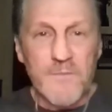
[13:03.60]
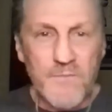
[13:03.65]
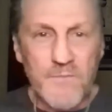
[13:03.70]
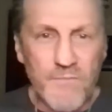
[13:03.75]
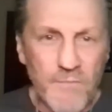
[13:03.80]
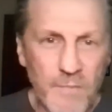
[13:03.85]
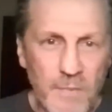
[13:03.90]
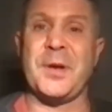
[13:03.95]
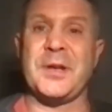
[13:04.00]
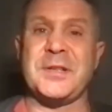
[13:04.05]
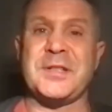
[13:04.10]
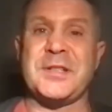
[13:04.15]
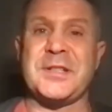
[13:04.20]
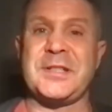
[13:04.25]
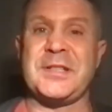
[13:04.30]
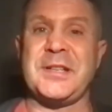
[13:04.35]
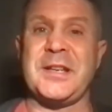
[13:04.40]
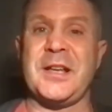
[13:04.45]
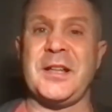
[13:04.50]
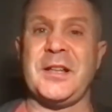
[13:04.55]
But
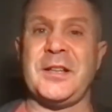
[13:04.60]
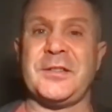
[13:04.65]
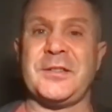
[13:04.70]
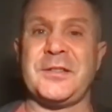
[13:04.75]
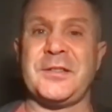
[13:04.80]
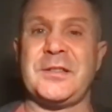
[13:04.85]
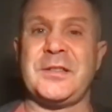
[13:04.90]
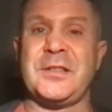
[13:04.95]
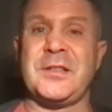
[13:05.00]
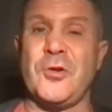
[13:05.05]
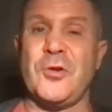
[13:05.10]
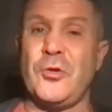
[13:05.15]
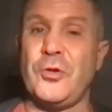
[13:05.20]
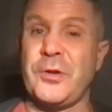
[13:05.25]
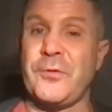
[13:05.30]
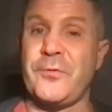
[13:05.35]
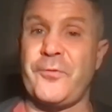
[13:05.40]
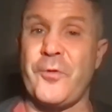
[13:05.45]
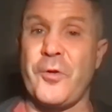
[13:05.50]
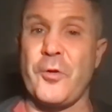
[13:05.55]
still, the only
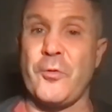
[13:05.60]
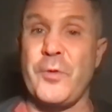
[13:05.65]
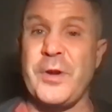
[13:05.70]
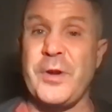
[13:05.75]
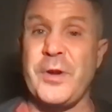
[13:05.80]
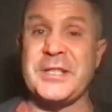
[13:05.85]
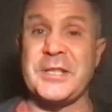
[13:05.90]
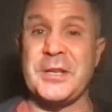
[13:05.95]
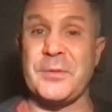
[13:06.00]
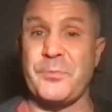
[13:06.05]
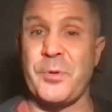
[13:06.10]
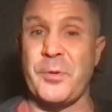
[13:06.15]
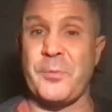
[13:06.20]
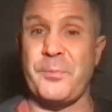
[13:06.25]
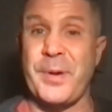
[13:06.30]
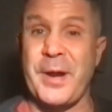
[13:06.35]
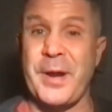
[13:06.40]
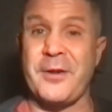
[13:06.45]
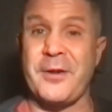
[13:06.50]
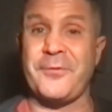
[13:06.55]
4 weeks to
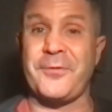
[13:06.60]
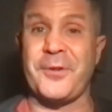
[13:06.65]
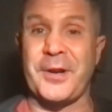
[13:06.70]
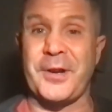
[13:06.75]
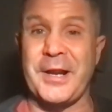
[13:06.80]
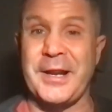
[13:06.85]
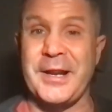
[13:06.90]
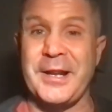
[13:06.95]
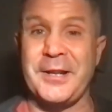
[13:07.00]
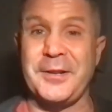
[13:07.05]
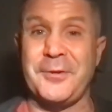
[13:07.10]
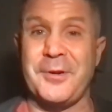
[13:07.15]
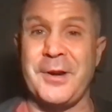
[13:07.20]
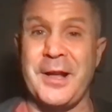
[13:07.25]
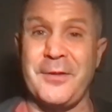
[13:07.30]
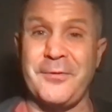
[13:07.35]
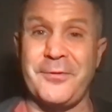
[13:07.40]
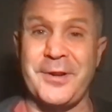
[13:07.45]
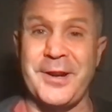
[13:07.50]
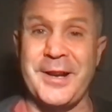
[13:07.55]
prepare for Canelo
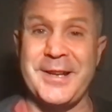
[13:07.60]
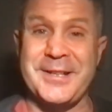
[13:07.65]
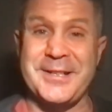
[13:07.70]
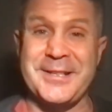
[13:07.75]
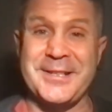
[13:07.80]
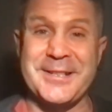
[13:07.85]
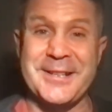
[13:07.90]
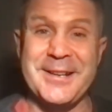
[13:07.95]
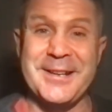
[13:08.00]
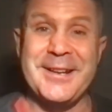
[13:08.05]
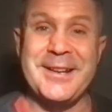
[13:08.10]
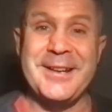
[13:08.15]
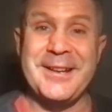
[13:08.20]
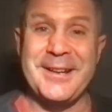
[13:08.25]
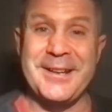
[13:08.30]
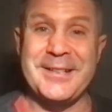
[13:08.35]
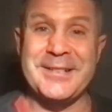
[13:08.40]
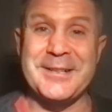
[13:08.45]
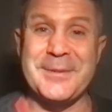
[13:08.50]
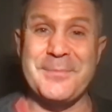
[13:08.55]
Alvarez
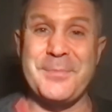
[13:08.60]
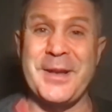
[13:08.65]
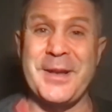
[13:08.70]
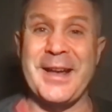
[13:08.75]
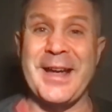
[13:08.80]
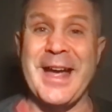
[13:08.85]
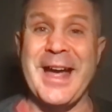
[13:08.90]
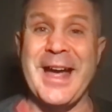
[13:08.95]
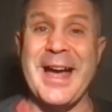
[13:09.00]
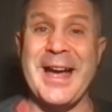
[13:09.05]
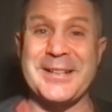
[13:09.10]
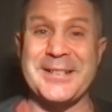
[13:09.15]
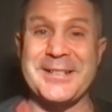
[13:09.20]
is a big ask.